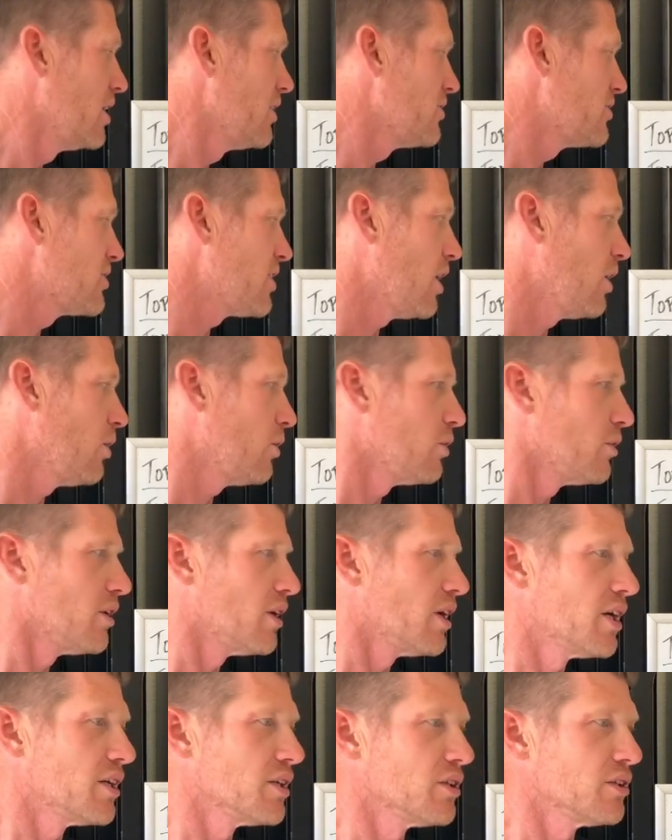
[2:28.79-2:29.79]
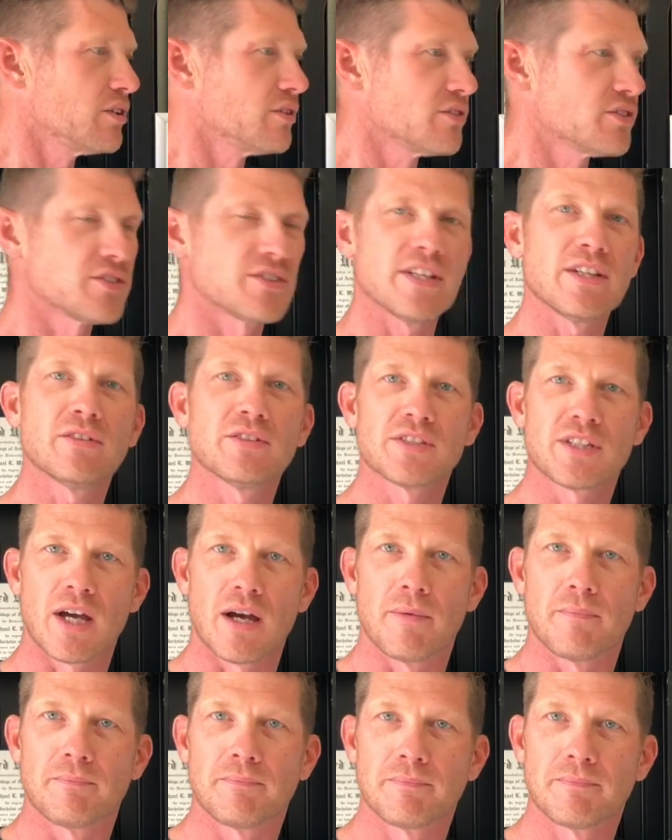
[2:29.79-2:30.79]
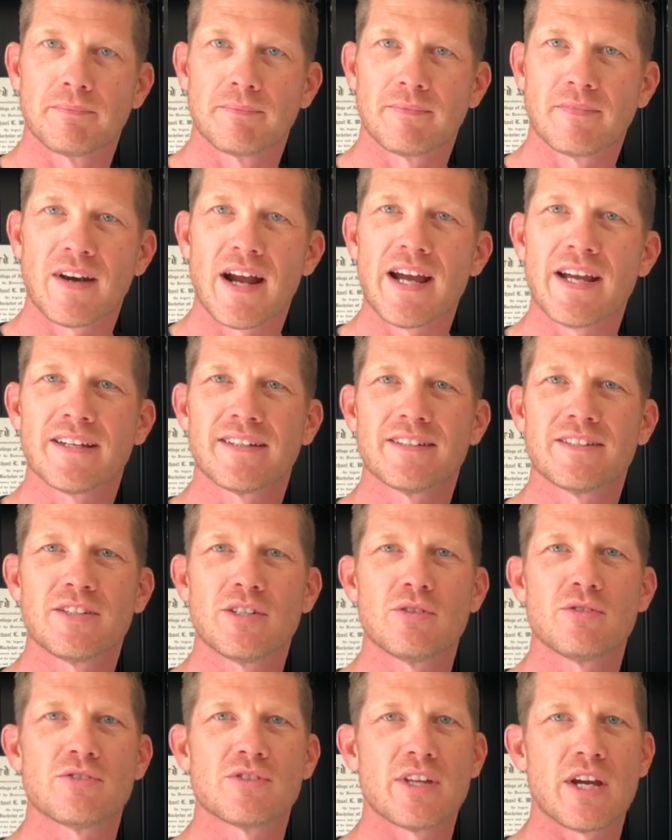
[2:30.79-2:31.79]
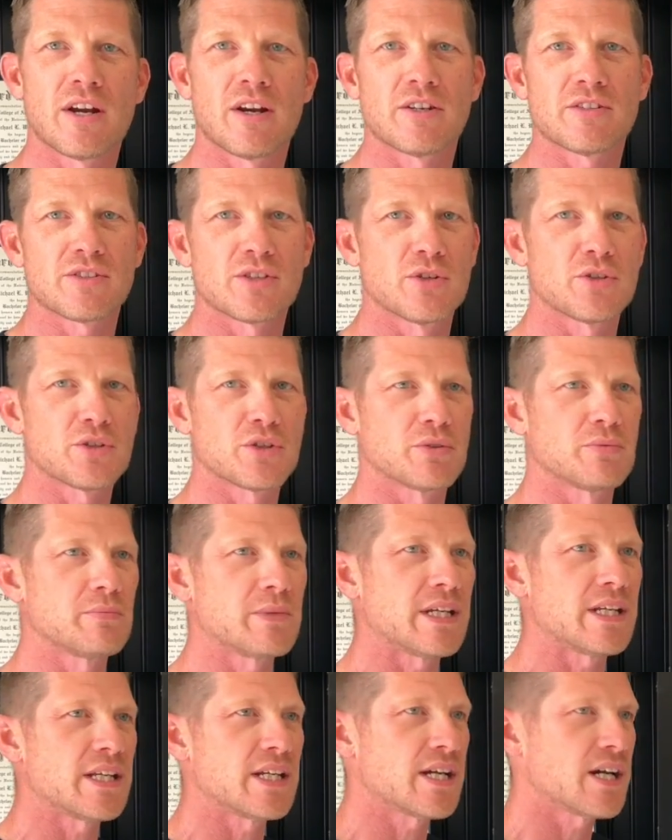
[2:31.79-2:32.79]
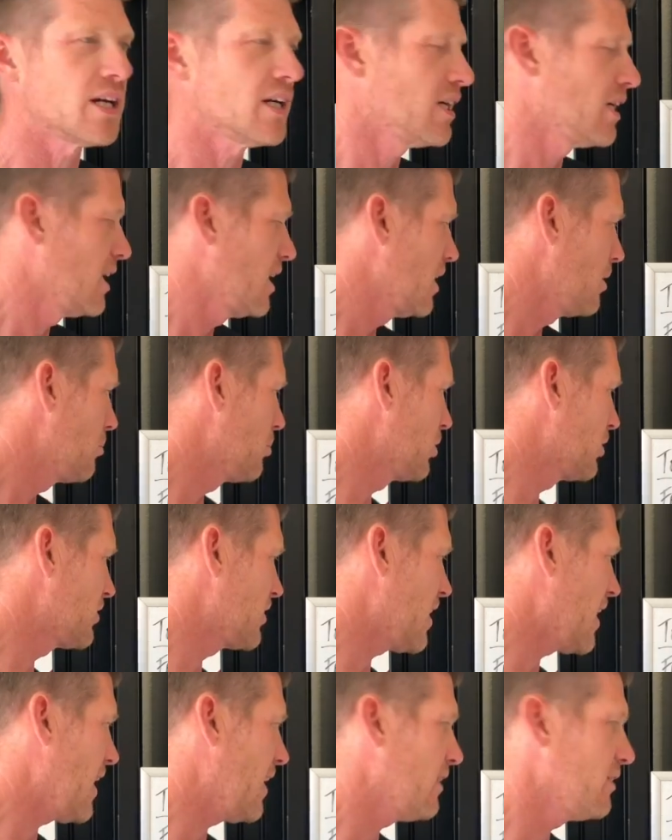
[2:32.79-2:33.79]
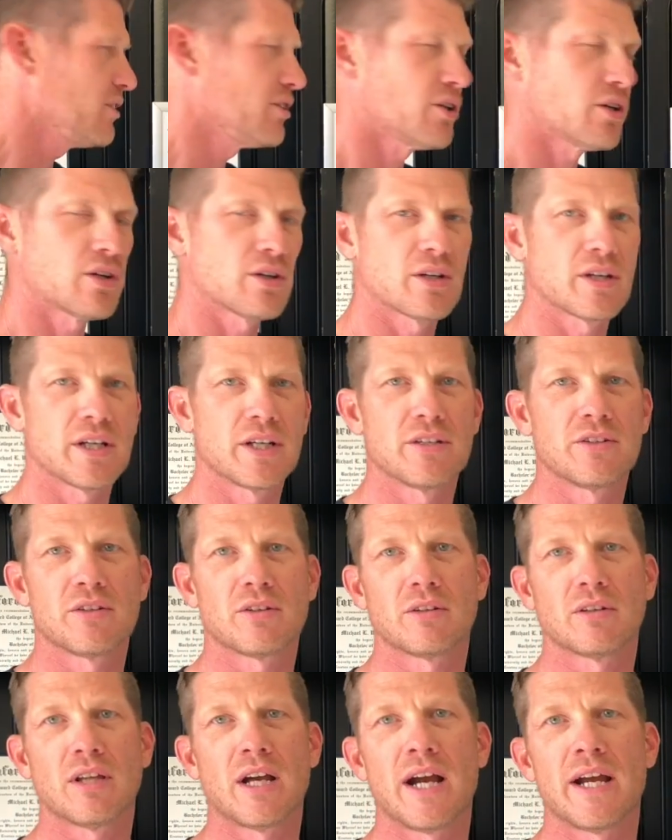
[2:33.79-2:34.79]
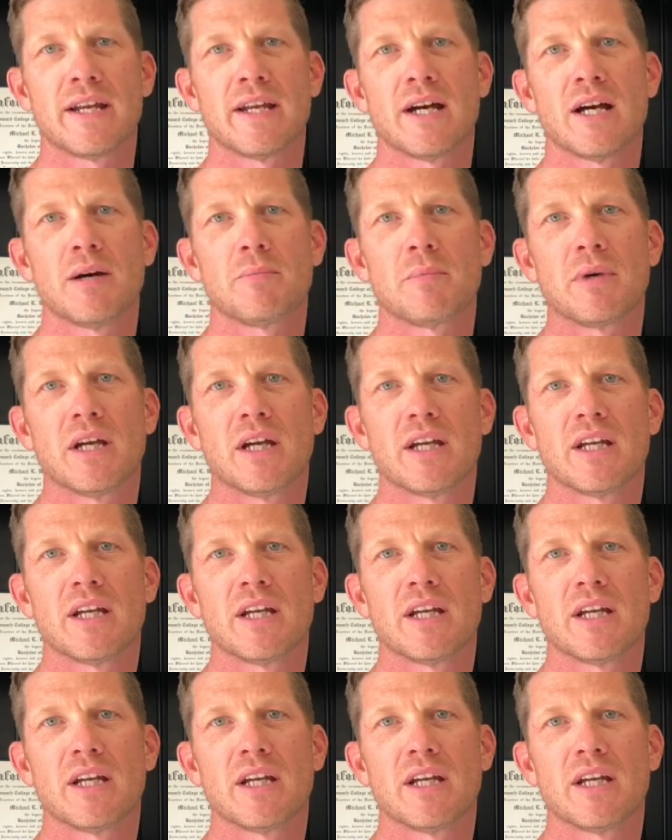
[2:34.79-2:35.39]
So steal some, right? Use their social media. Put that in your lineup.